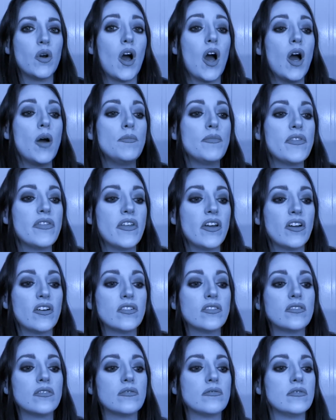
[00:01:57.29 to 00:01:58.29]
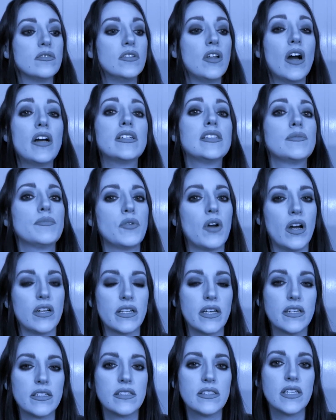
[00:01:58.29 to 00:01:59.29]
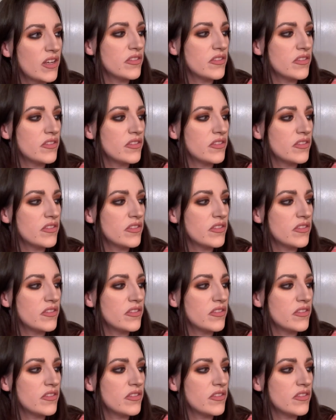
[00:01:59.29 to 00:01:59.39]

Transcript: up their Luxe products.